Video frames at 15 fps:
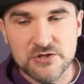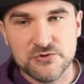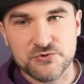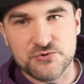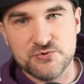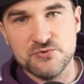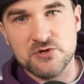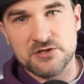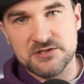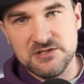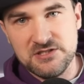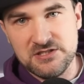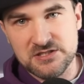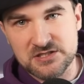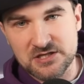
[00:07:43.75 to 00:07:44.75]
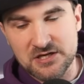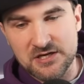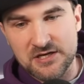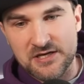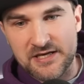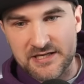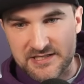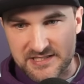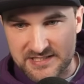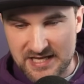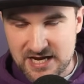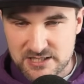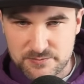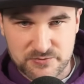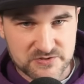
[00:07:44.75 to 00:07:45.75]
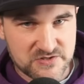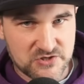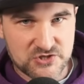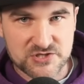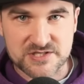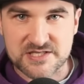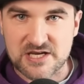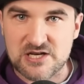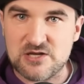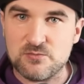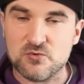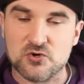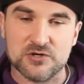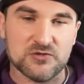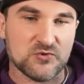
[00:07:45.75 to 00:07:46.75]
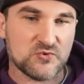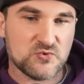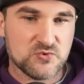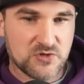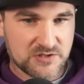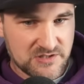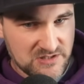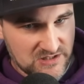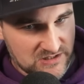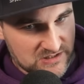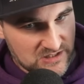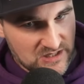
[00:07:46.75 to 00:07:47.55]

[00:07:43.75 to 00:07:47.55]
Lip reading: You do not need exact positions anymore. You do not need